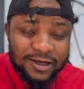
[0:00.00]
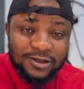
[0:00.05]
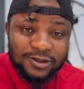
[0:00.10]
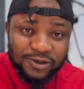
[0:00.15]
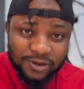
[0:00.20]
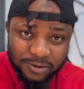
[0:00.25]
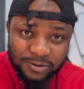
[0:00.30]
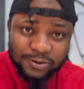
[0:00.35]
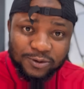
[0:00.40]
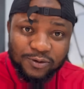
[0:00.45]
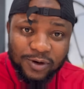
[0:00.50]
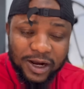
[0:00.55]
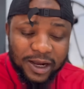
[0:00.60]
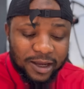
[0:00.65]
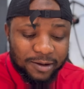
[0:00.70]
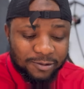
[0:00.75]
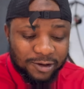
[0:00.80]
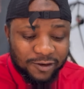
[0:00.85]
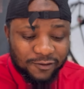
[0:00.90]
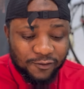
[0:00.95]

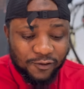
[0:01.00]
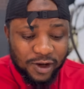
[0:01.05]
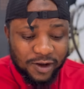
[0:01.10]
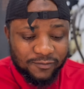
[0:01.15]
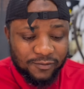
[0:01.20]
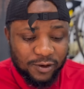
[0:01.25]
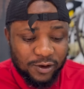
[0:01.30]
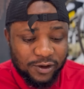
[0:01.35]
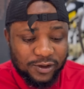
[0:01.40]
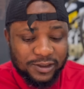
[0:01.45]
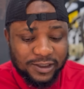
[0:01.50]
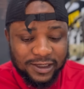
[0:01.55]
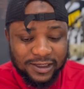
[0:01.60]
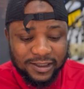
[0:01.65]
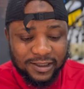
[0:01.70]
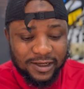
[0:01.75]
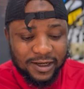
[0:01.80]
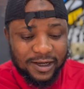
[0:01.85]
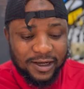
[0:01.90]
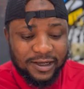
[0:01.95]
subscribe if you have not,
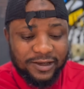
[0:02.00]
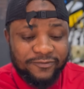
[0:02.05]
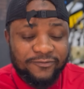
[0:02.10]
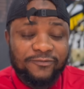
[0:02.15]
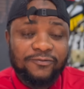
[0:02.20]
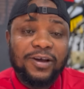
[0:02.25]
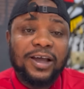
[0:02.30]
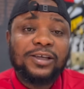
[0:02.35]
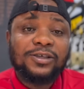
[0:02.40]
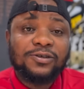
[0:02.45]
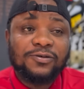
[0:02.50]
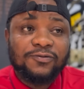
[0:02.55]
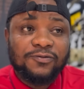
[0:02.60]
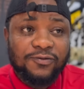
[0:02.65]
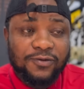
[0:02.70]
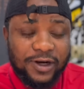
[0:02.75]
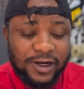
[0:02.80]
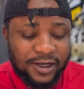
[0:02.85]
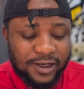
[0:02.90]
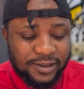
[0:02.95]
and invite your
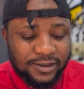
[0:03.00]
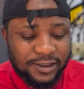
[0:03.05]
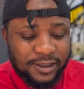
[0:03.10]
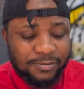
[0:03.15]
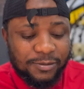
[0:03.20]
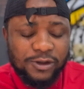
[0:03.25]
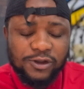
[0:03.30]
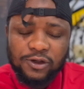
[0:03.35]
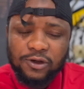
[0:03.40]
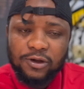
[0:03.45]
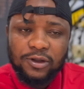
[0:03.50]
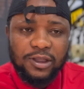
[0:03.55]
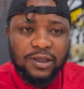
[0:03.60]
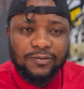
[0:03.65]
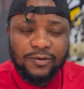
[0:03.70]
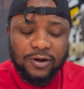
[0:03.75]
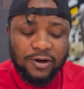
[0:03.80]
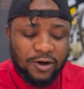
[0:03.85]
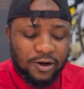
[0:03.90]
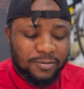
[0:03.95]
friends, and make sure you
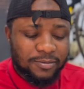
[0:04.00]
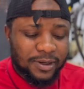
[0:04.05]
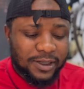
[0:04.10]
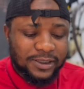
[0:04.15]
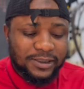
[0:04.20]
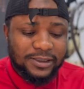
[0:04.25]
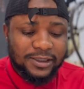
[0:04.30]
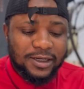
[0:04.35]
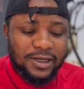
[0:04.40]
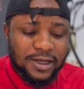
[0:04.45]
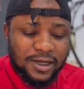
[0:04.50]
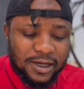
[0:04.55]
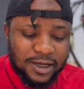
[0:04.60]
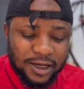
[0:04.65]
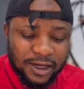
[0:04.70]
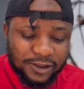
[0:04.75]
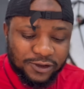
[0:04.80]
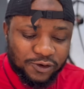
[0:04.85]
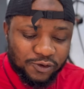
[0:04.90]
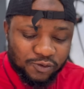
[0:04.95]
leave a comment
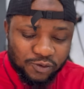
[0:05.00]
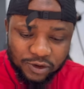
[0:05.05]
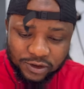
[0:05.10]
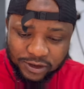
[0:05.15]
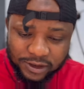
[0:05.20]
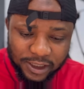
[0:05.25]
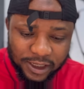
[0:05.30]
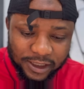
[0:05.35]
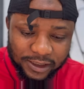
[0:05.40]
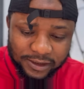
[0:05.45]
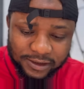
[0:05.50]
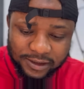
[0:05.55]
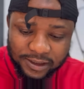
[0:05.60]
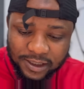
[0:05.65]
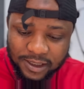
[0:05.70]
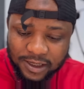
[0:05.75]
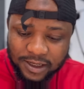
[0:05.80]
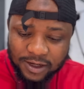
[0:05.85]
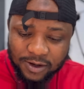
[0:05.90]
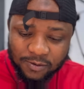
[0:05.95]
as you watch, guys.
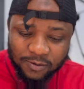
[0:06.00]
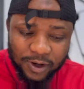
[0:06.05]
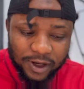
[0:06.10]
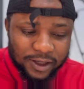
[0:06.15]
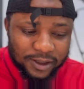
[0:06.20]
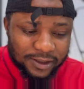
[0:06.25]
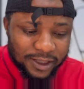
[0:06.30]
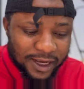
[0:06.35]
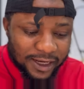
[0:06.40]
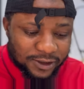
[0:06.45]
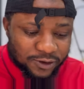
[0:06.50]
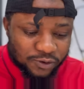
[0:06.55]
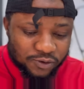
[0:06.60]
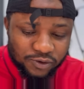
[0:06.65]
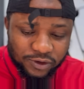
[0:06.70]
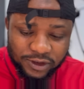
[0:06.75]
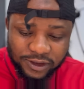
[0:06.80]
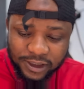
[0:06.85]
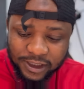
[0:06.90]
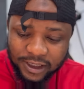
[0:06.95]
Well, that is
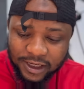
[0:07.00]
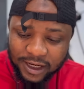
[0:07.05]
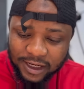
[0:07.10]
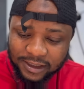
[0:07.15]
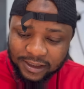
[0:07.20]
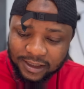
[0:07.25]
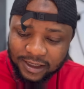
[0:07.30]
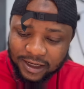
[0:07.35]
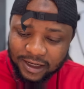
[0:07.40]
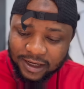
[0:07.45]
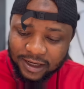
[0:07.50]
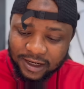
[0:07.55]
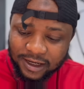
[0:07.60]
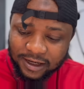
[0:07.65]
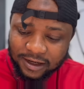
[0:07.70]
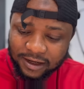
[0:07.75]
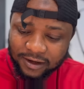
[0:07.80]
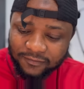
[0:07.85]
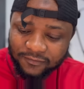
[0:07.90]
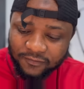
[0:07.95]
Uche and
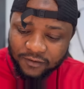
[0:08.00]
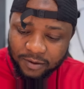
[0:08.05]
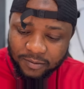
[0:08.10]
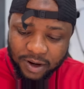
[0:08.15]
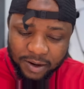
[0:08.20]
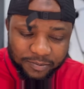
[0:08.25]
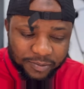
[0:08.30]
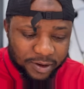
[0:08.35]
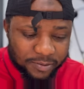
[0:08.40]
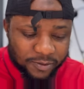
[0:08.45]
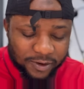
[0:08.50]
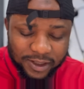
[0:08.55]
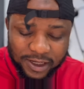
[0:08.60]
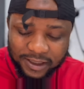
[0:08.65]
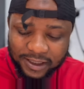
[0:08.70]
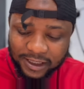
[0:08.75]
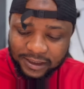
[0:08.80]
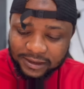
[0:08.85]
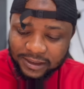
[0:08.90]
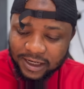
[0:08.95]
a former Big
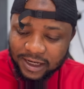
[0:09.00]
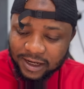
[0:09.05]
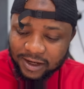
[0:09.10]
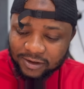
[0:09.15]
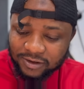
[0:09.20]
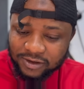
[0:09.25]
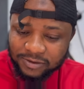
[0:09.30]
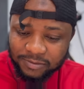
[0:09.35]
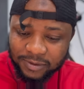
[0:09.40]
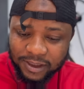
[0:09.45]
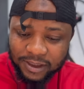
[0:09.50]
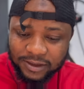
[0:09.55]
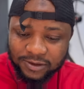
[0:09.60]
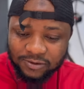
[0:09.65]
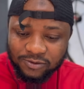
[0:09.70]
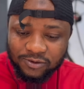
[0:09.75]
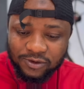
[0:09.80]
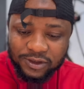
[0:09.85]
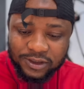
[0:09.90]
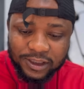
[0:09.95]
Brother Nigeria housemate.
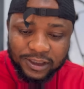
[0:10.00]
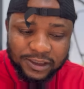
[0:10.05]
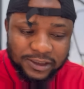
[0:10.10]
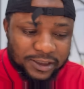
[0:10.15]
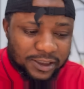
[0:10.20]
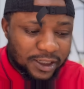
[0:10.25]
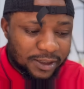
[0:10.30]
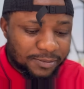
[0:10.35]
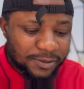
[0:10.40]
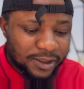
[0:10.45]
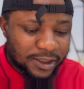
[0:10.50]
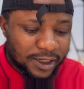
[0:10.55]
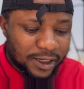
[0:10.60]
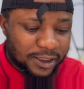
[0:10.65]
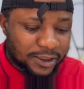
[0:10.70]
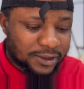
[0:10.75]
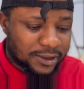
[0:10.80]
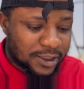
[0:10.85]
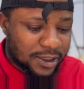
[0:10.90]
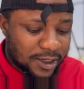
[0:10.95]
Uche is claiming
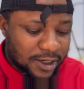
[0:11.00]
that